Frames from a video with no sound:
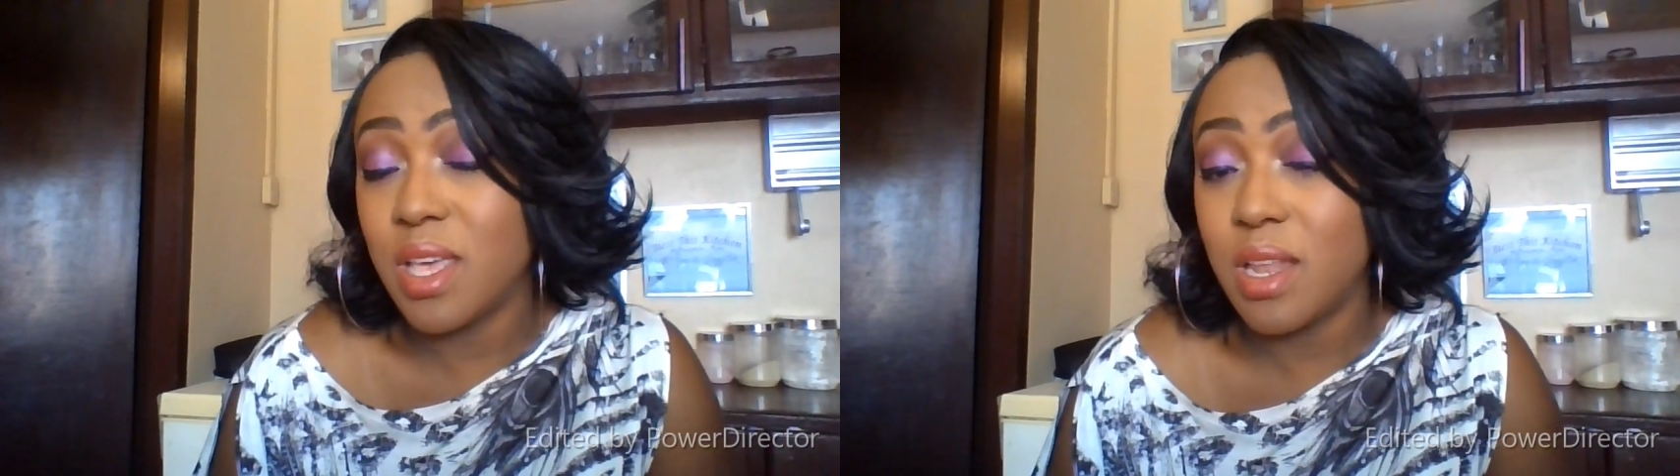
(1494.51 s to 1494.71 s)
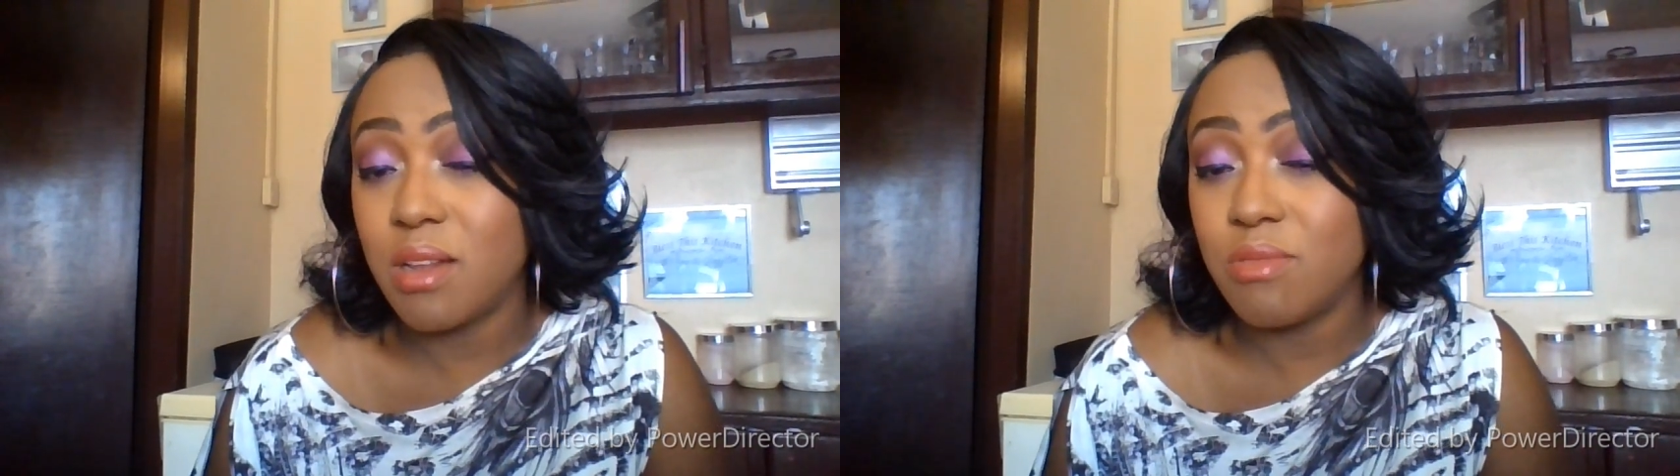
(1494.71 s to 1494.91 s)

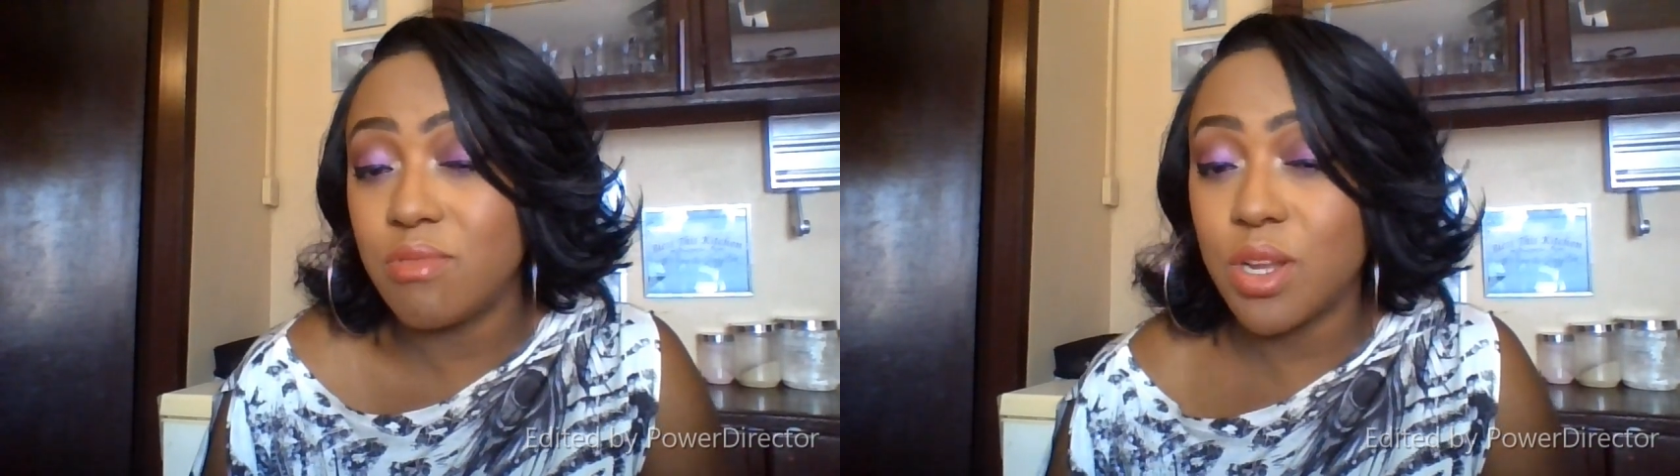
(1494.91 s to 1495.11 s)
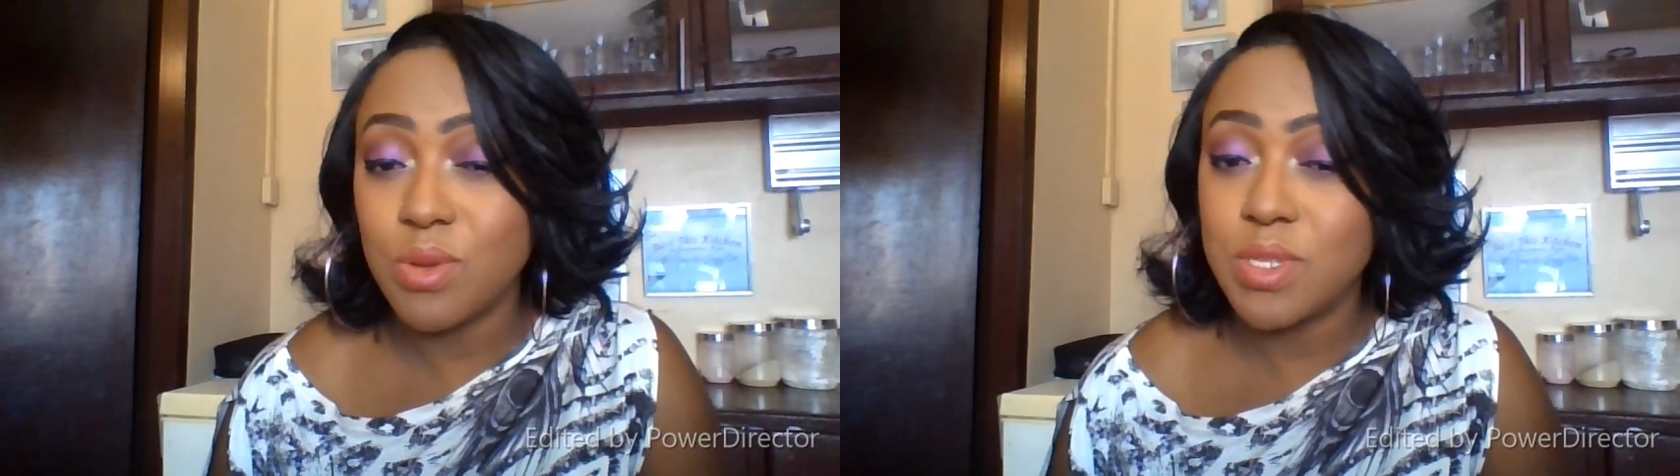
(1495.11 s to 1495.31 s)
a little
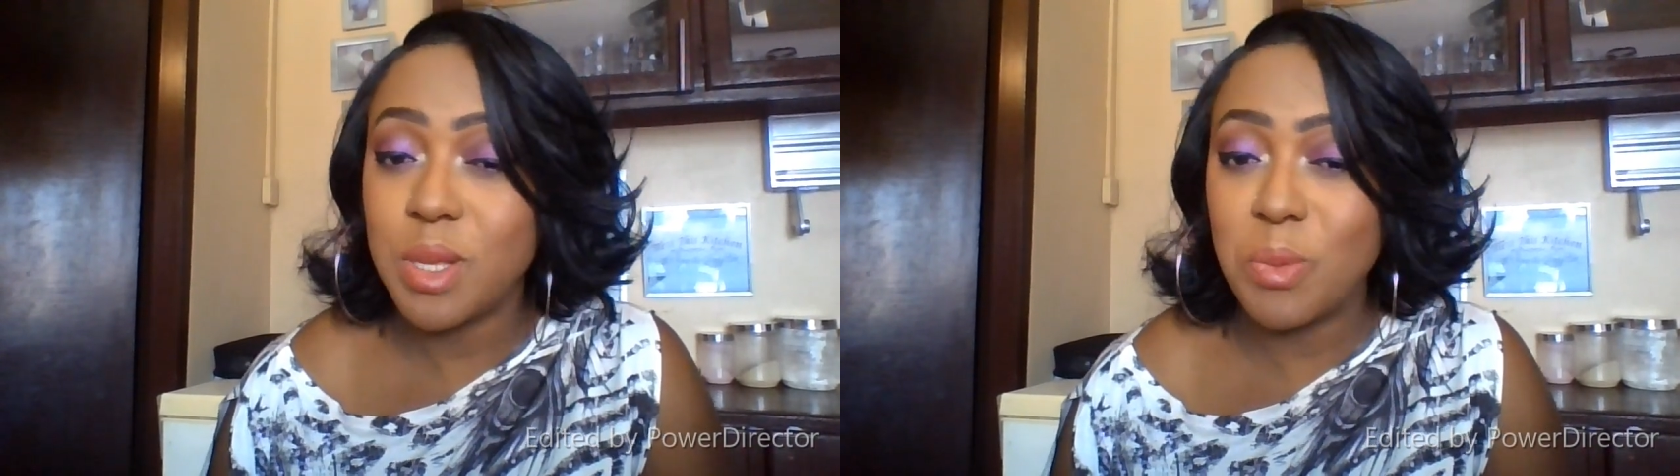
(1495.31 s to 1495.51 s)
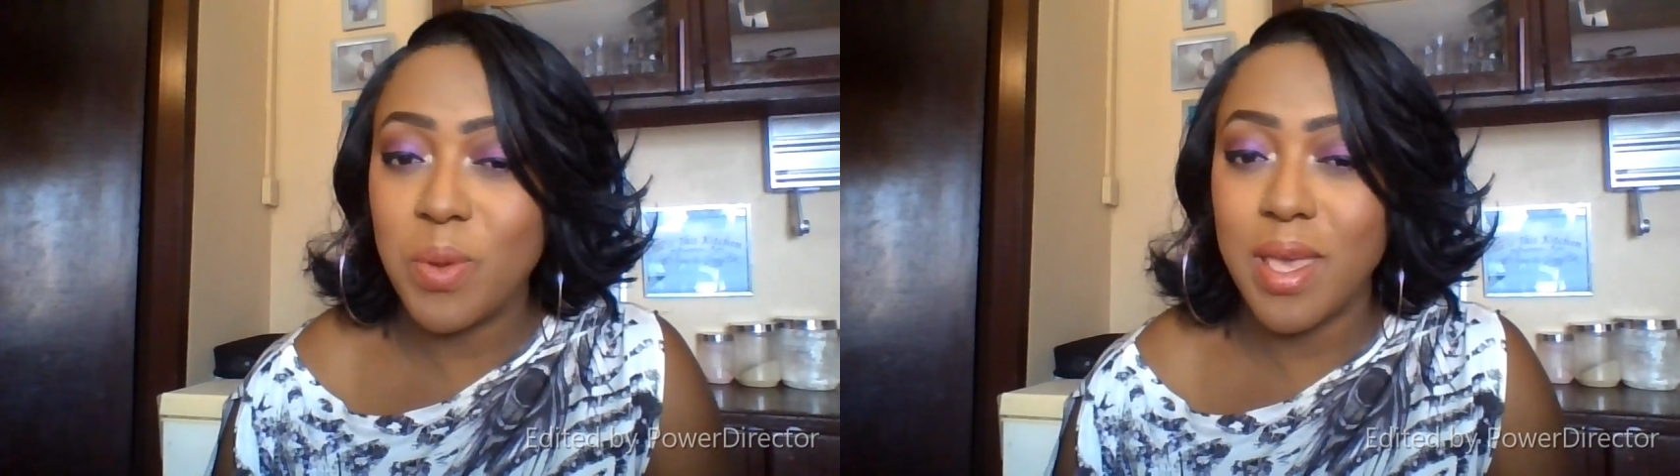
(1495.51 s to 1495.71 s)
run out
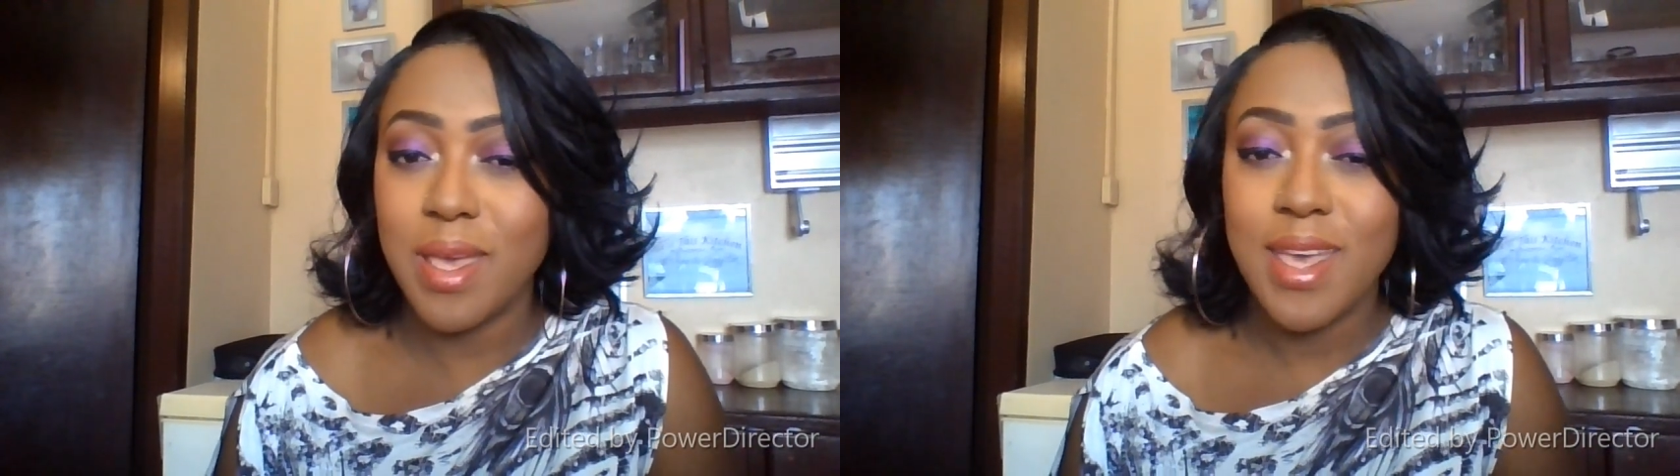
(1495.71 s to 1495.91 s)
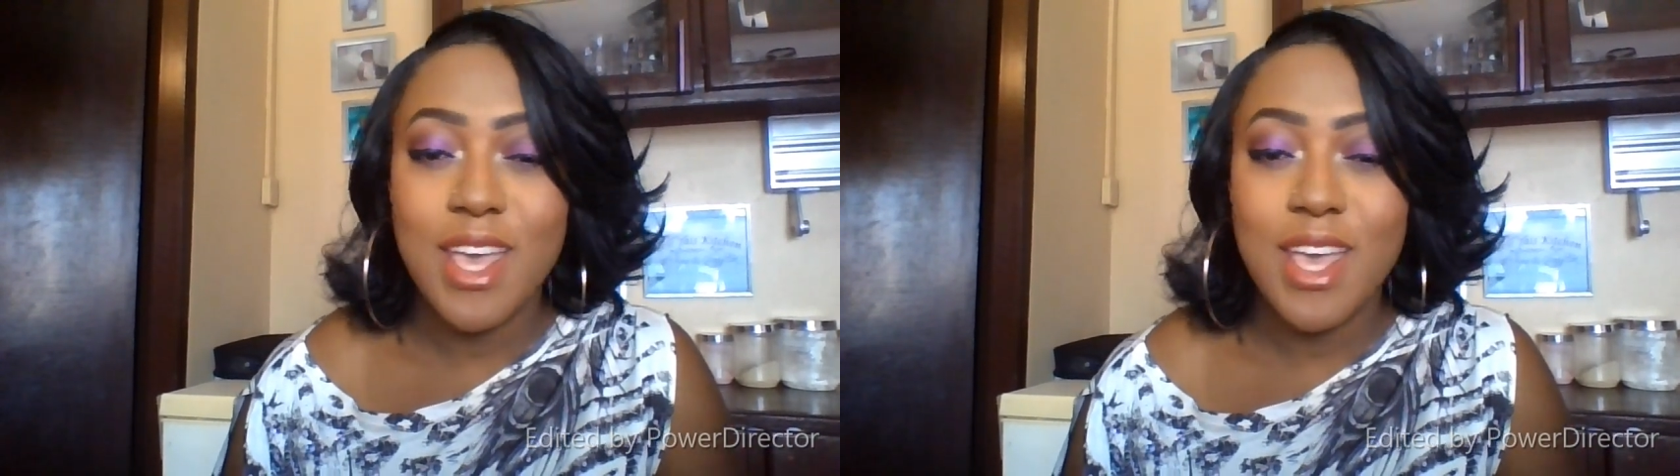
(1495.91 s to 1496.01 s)
somewhere.